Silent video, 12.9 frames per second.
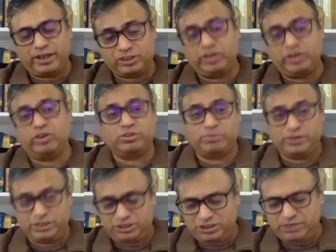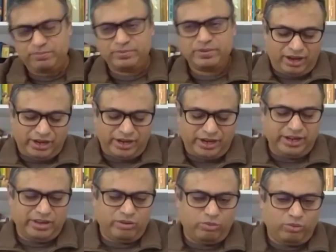actually entrepreneurship our
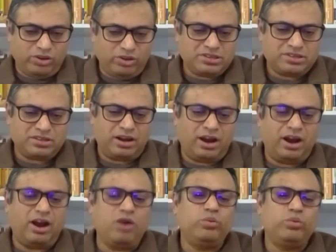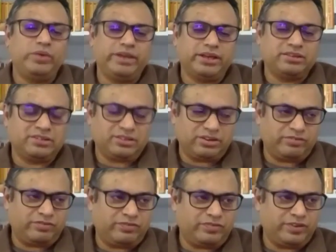idea was how we can sort of
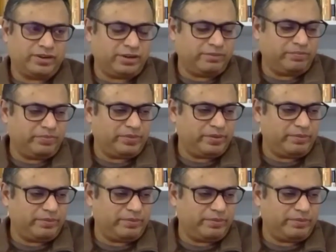um,